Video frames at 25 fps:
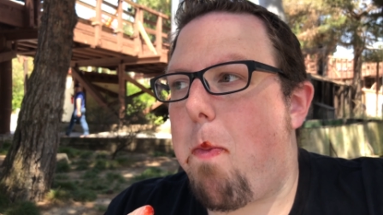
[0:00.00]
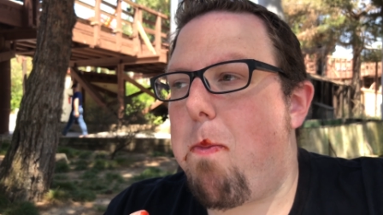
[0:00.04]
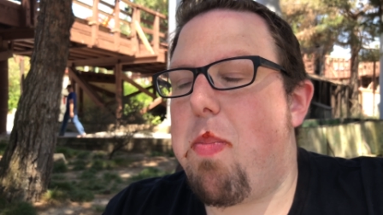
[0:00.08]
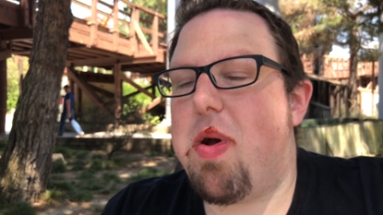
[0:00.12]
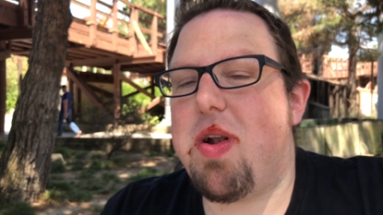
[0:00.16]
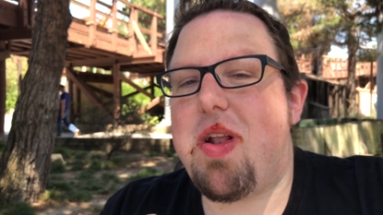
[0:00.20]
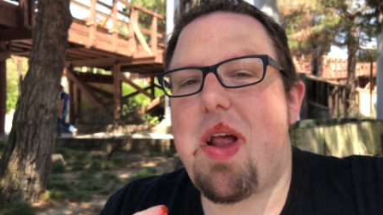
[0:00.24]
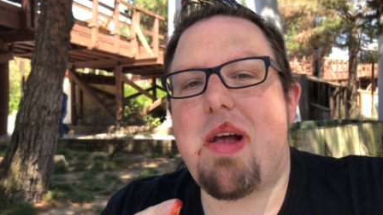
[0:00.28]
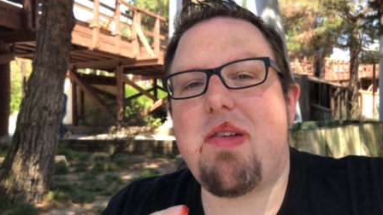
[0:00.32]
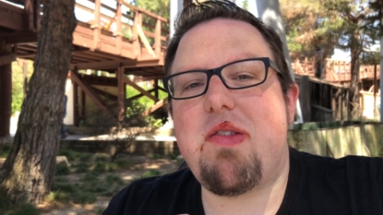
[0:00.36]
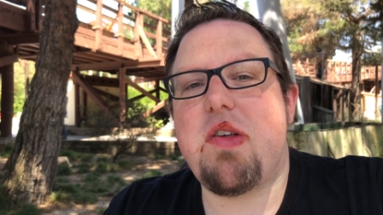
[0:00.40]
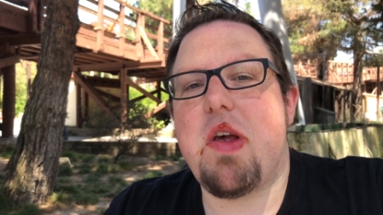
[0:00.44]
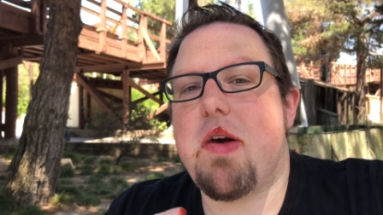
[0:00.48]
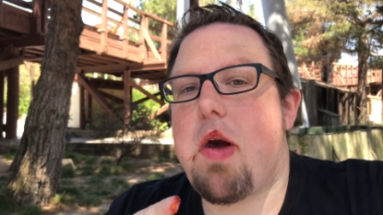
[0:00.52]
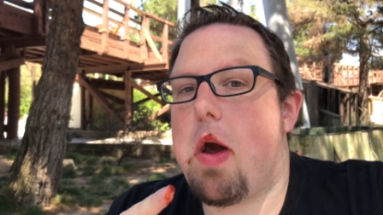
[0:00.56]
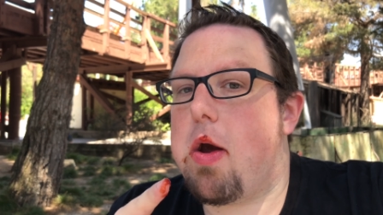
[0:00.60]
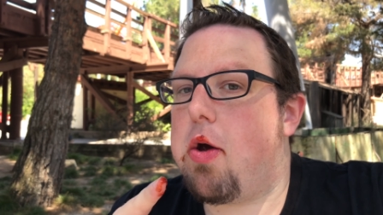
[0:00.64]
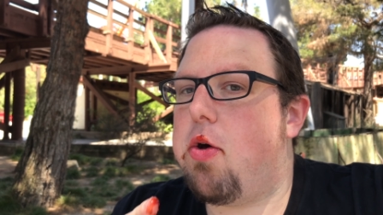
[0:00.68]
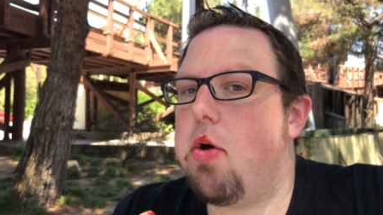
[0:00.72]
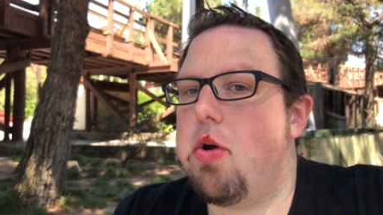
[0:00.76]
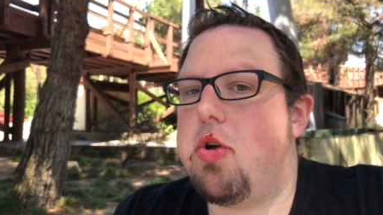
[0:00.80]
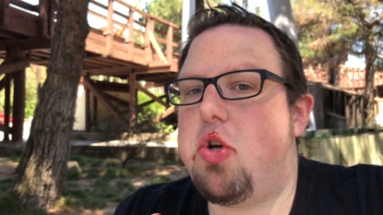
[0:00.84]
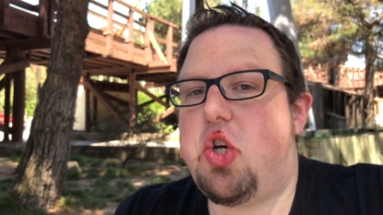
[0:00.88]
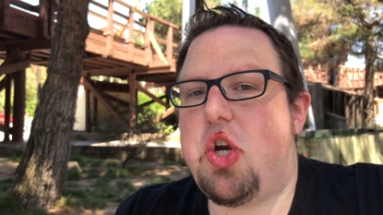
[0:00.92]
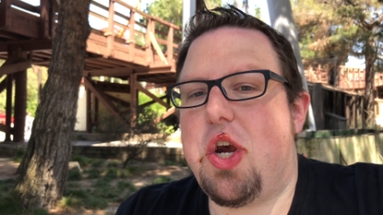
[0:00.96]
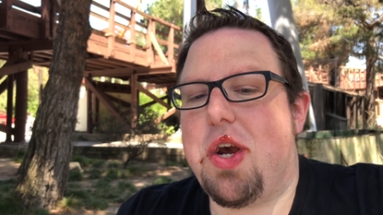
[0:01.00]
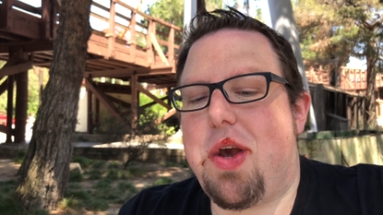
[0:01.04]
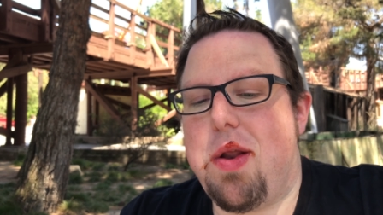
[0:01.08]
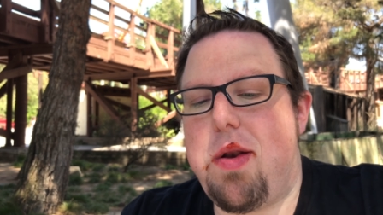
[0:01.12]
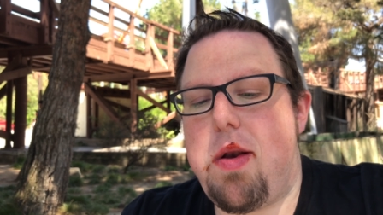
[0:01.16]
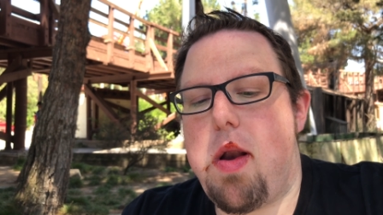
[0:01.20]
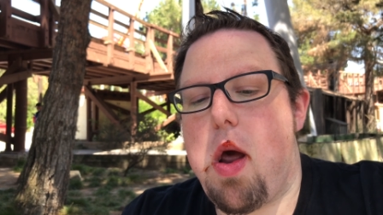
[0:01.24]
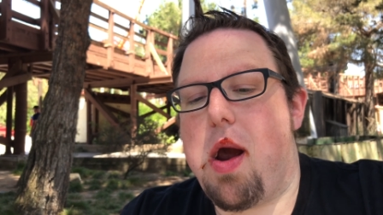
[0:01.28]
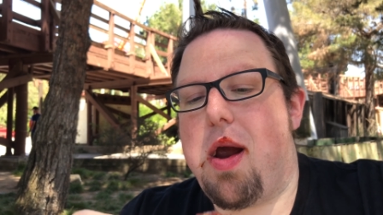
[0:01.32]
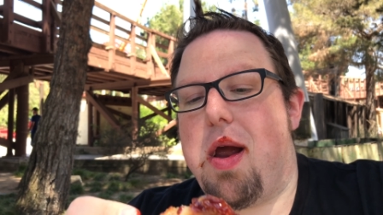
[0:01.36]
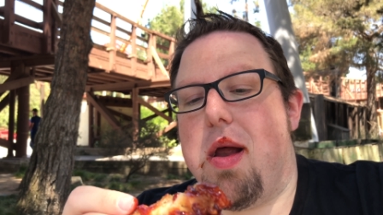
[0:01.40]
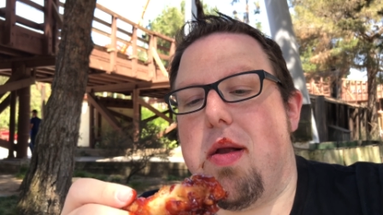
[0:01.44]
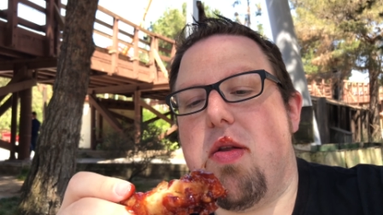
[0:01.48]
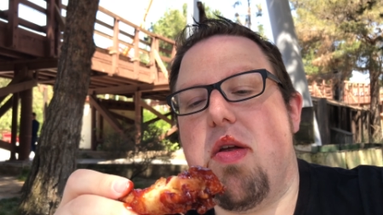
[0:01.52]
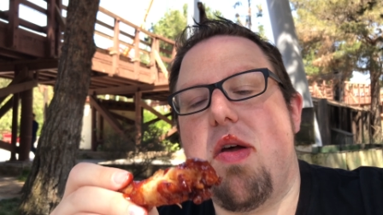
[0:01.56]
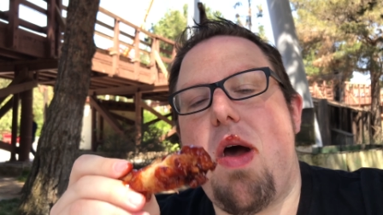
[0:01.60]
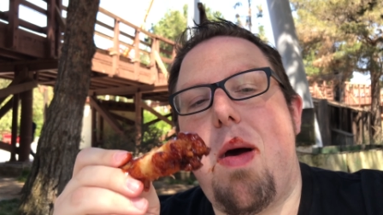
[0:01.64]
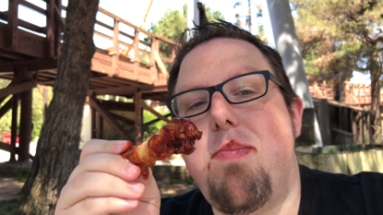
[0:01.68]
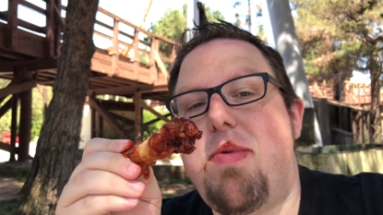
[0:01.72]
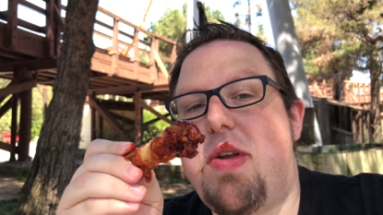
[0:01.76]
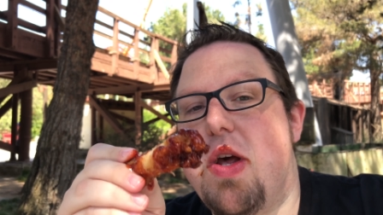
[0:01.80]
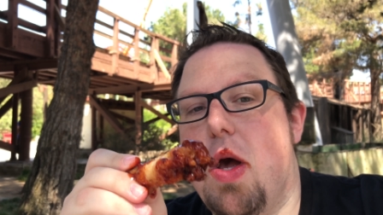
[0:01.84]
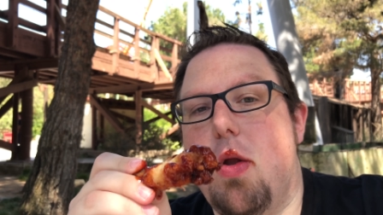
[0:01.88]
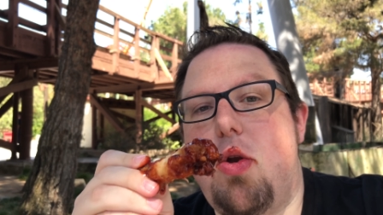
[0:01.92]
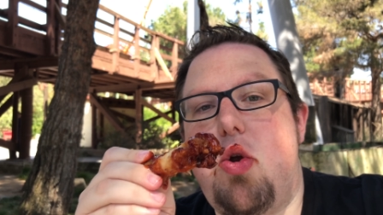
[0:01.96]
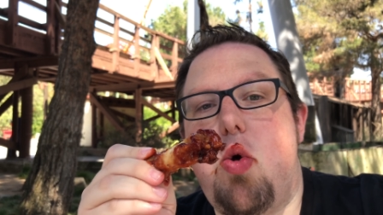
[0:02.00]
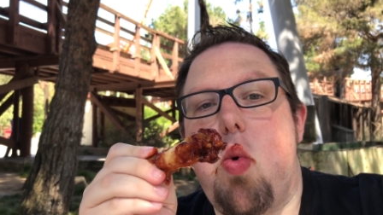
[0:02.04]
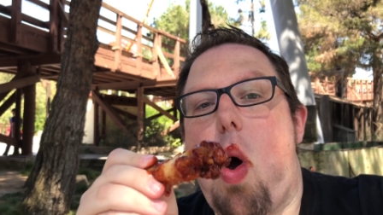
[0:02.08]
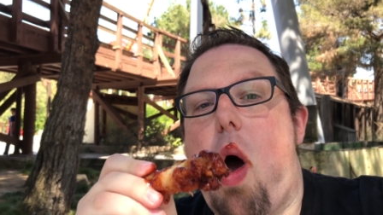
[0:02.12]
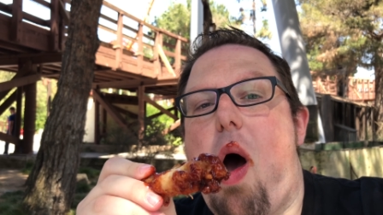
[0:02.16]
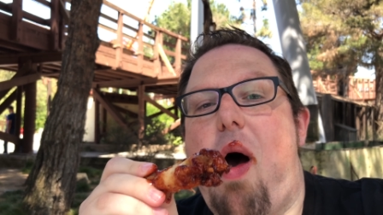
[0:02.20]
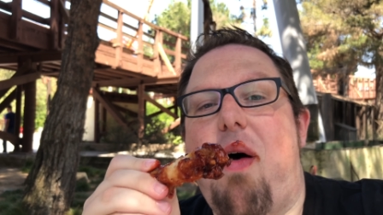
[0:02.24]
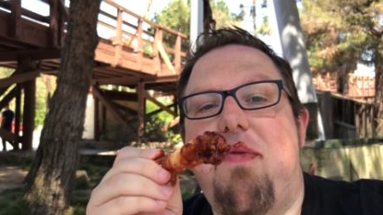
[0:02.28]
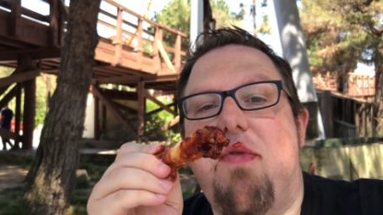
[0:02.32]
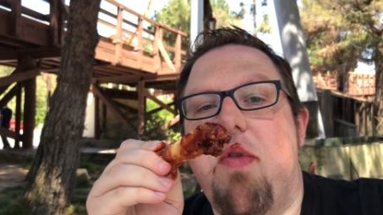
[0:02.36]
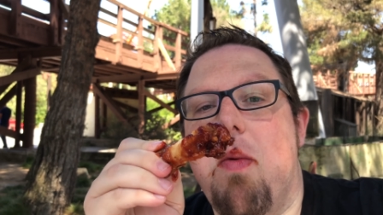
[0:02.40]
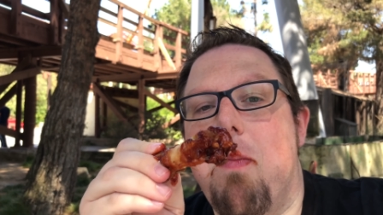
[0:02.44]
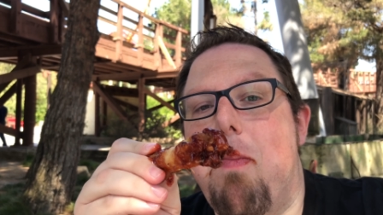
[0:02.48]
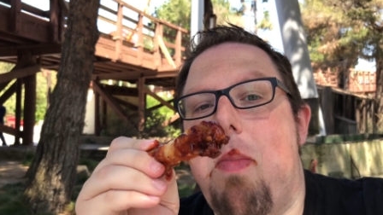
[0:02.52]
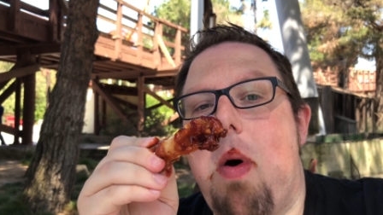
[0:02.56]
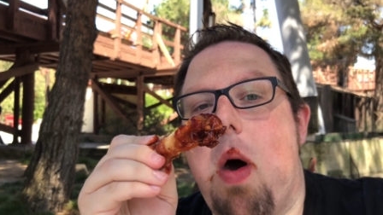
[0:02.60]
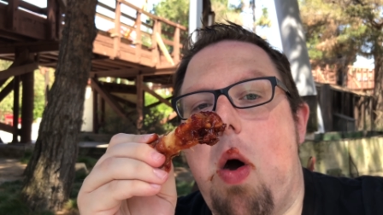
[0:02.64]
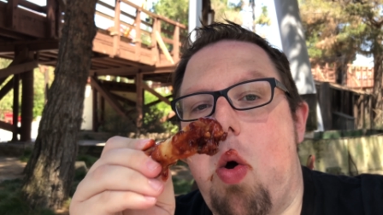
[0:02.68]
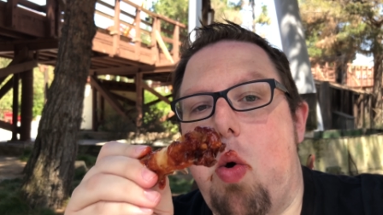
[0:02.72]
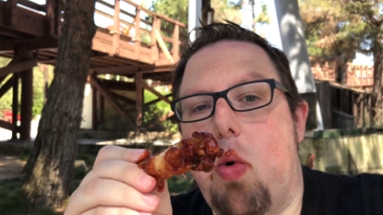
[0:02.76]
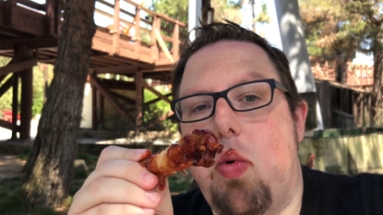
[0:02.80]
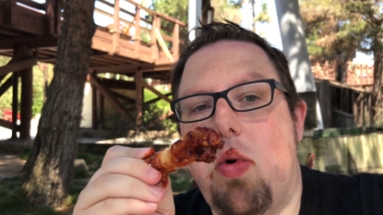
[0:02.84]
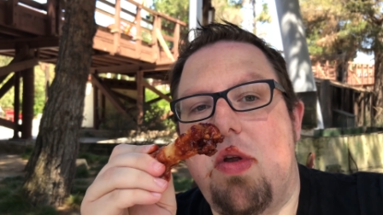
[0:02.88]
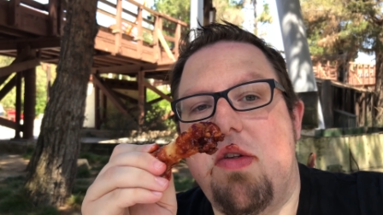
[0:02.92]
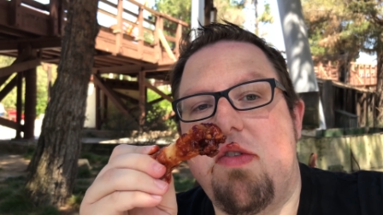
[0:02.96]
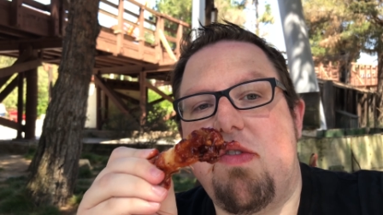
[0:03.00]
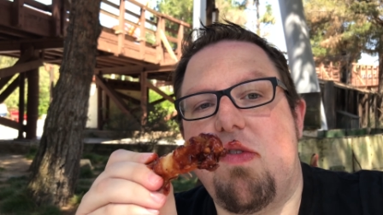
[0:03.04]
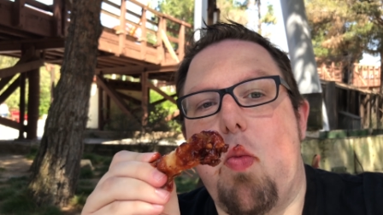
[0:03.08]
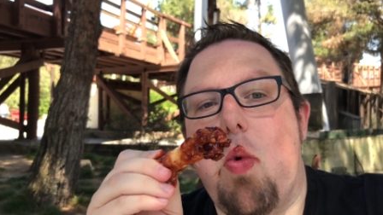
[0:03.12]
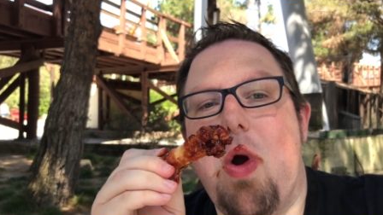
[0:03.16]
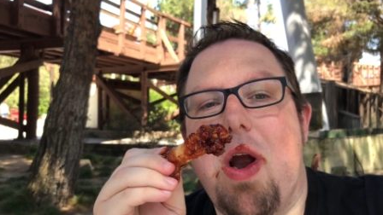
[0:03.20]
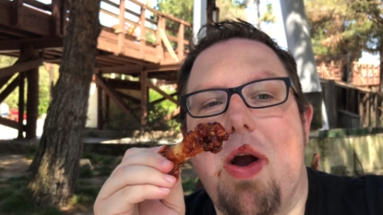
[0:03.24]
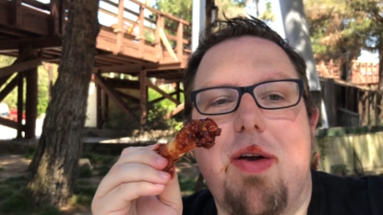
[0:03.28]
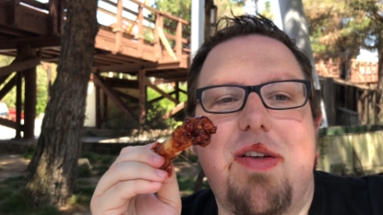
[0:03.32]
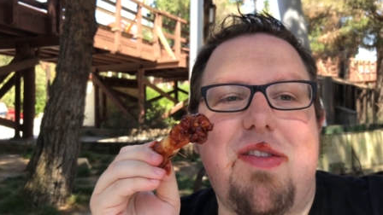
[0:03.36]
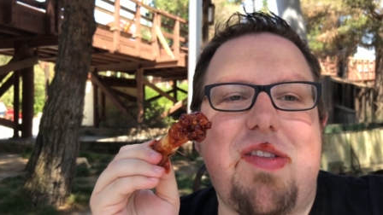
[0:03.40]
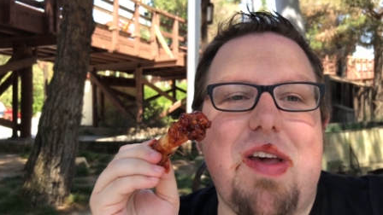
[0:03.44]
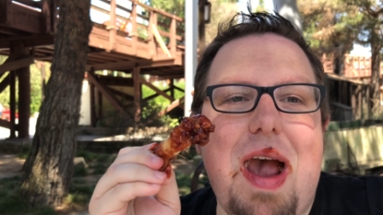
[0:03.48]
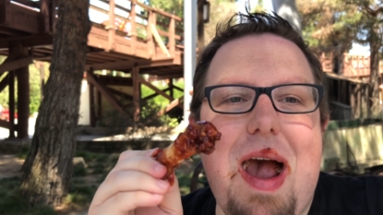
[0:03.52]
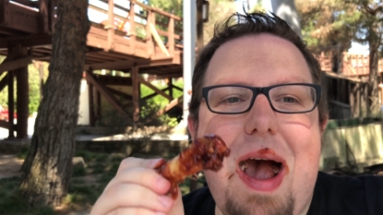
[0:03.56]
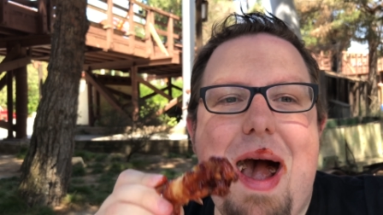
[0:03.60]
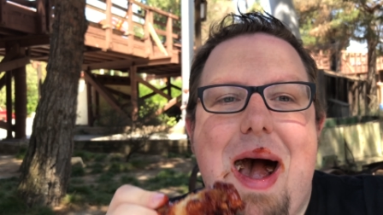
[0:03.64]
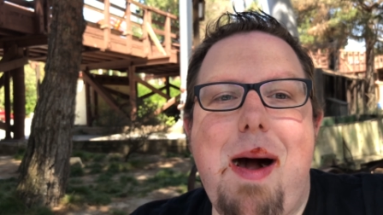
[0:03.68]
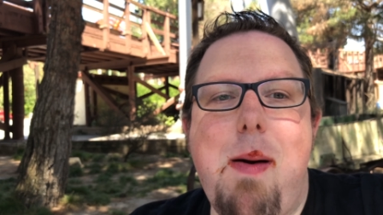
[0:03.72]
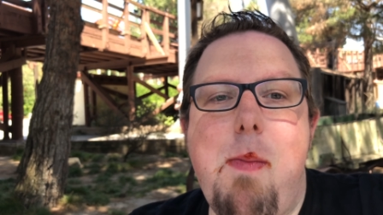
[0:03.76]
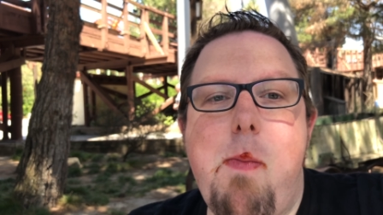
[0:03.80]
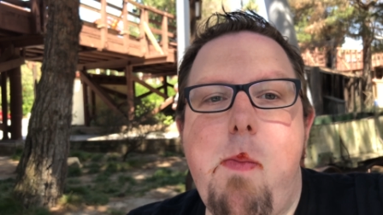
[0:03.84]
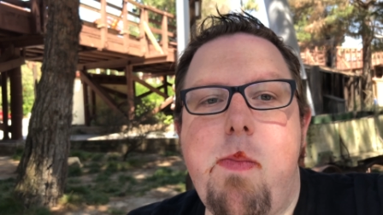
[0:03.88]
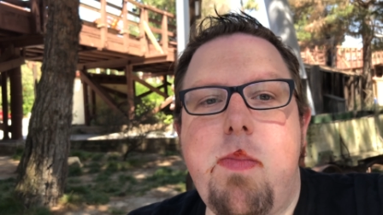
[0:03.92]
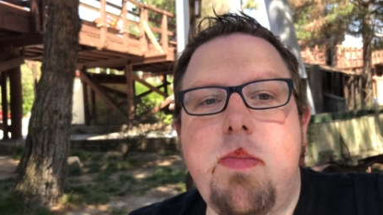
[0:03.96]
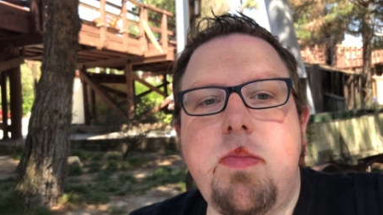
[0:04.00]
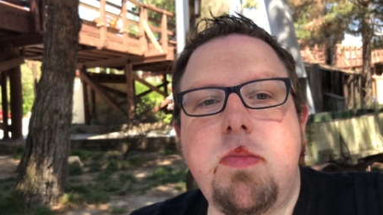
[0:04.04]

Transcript: but that's like a good chicken nugget. I'm telling you, off the bone is where it's at.